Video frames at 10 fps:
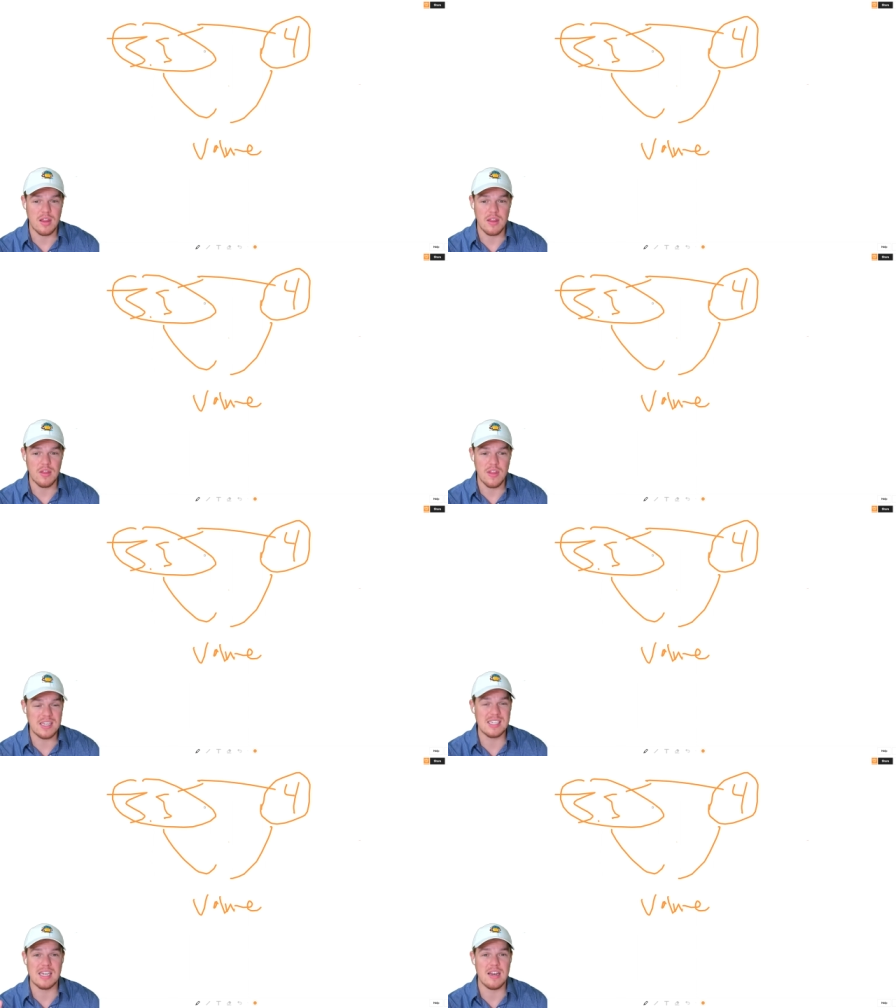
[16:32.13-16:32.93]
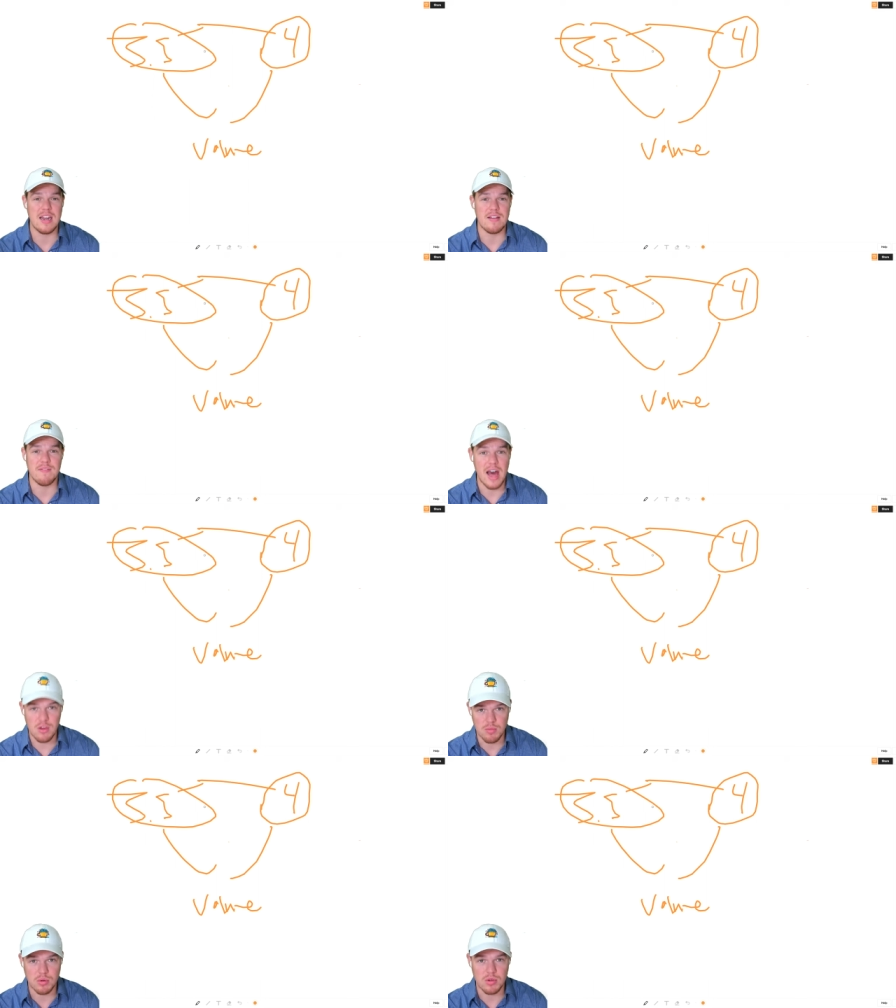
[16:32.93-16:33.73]
this is an,
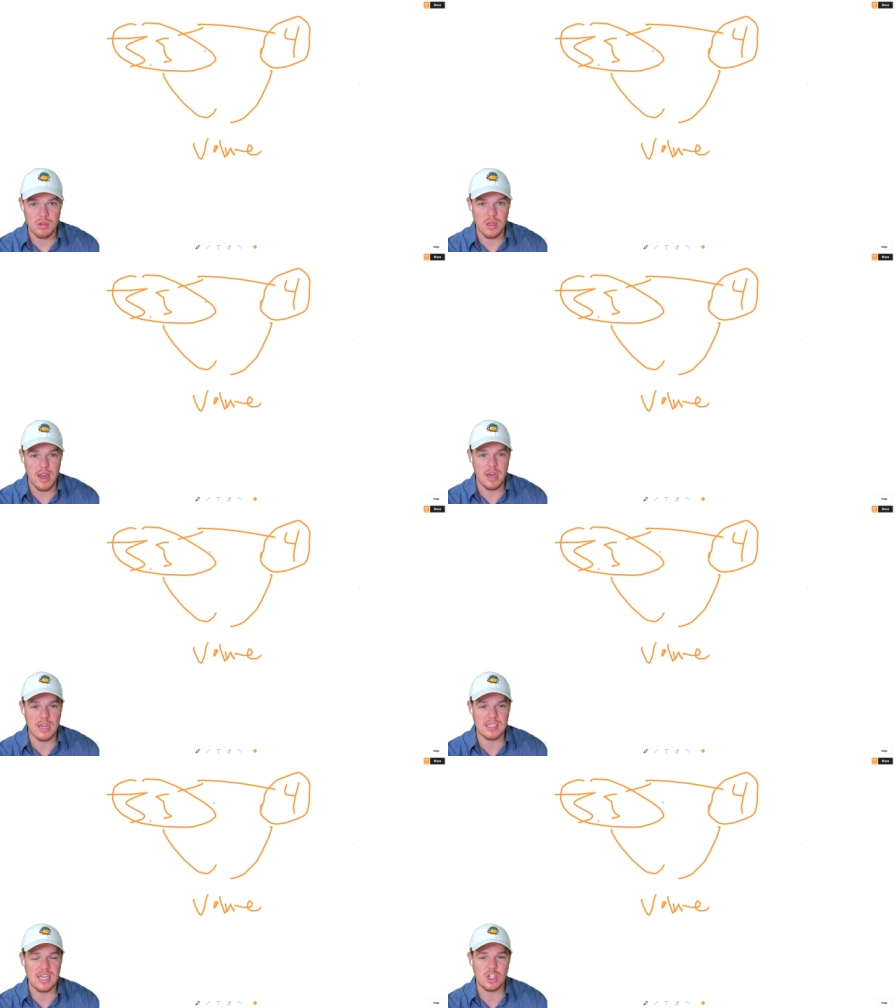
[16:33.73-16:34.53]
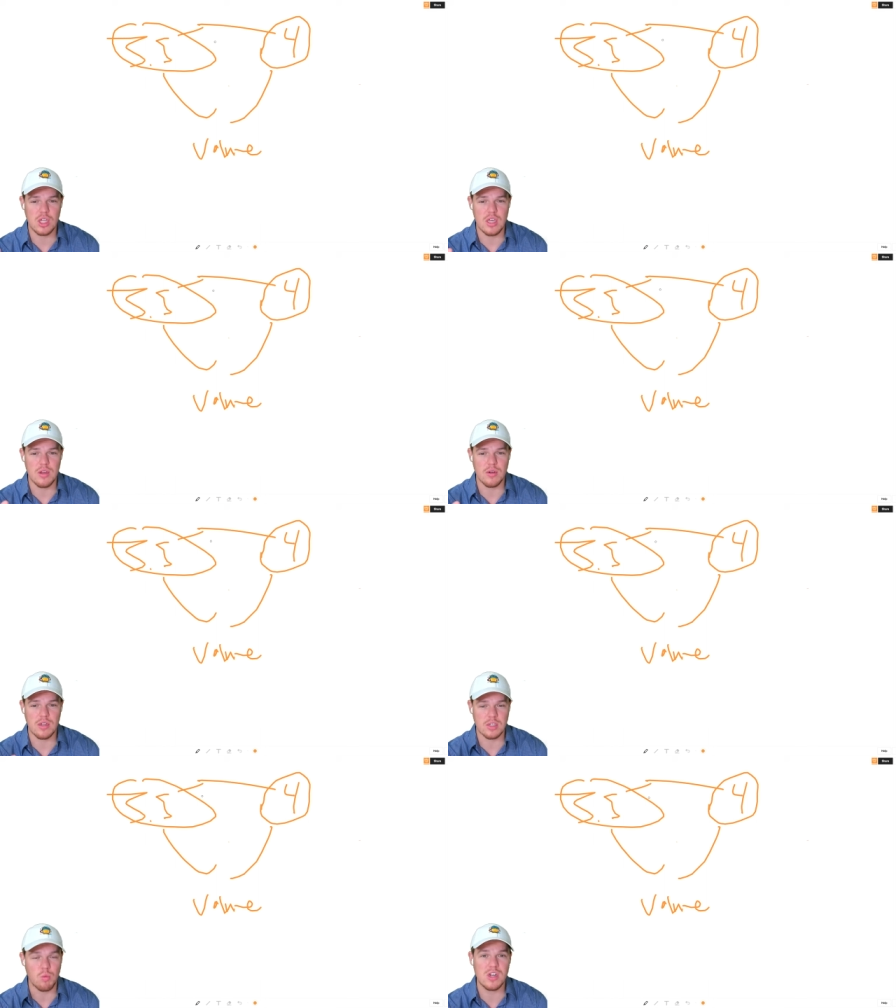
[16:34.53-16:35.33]
invaluable. And essentially,
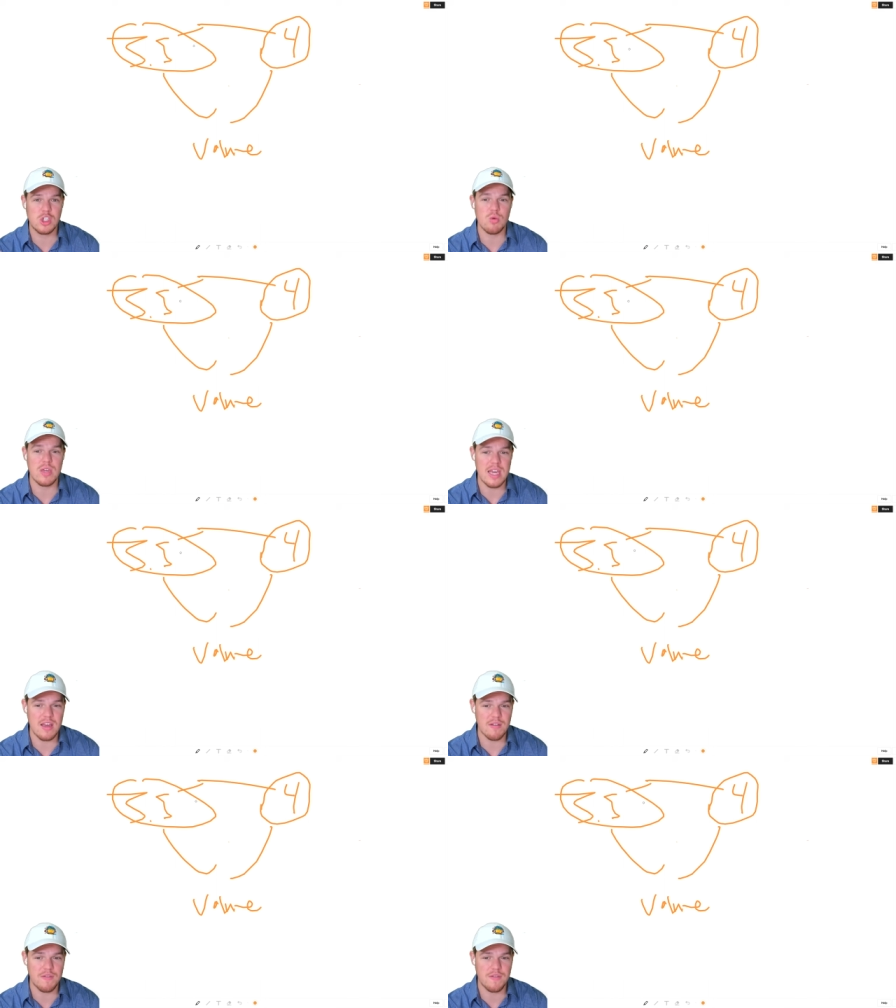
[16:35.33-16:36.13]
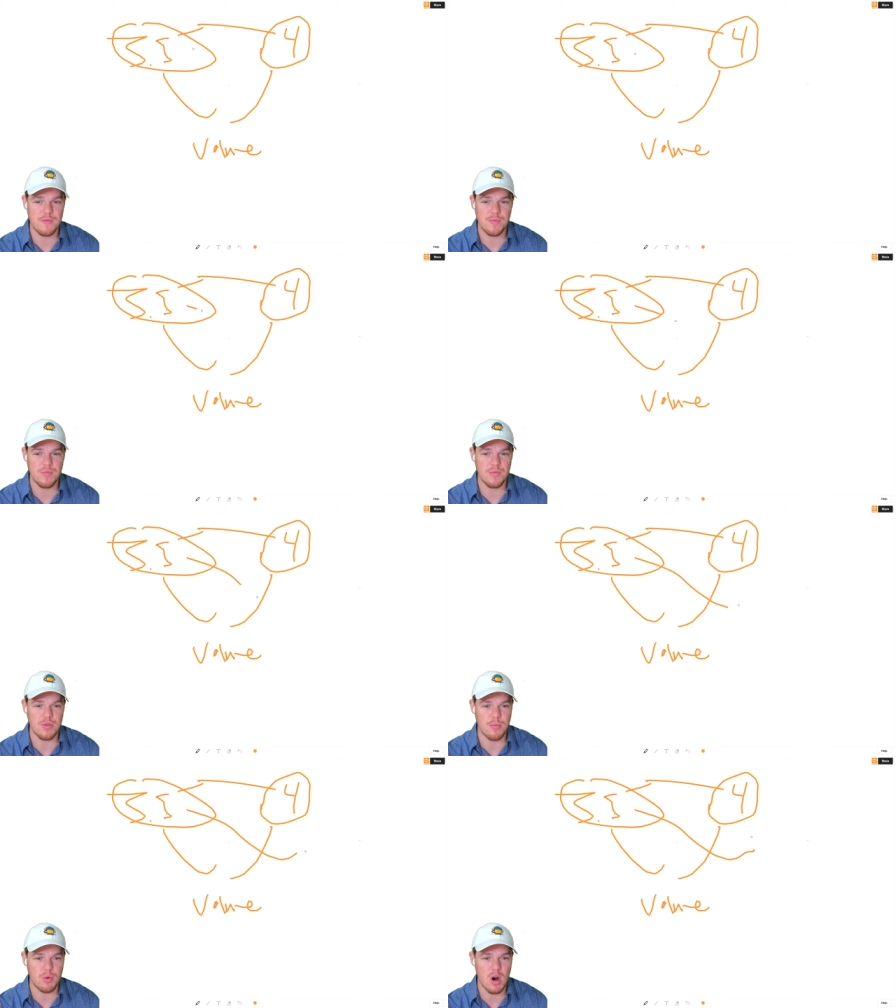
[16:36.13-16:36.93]
because once you give
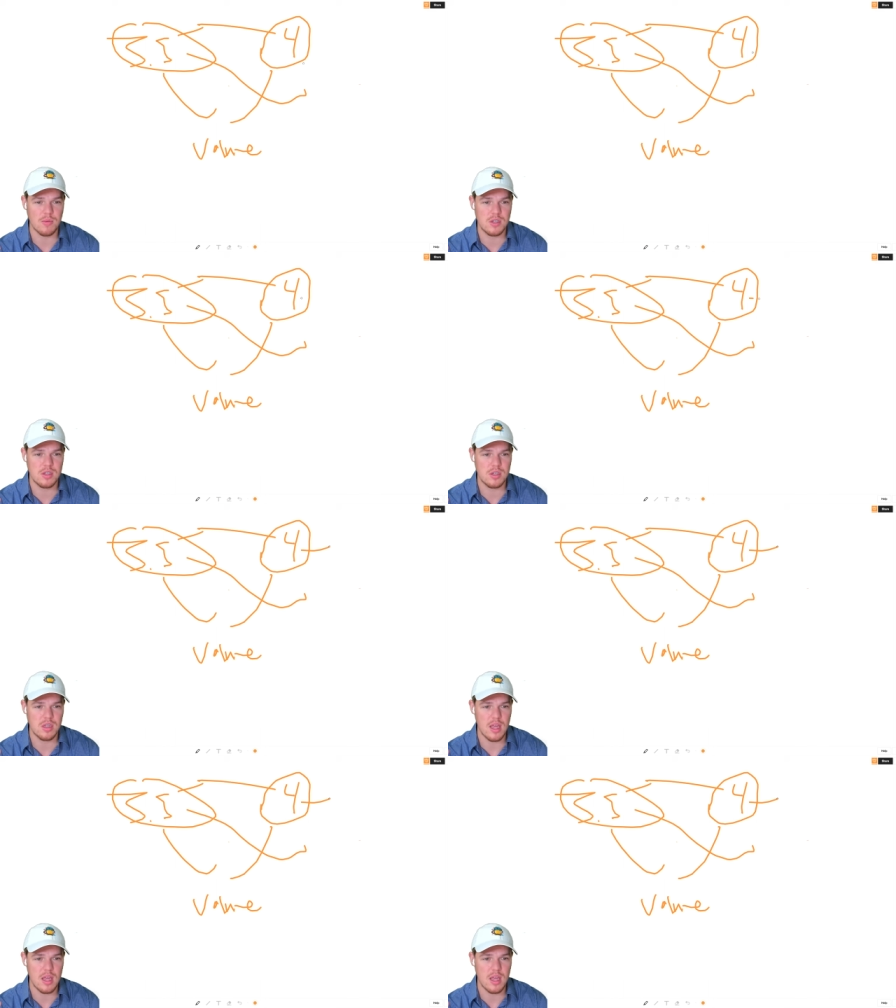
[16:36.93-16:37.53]
the prompts,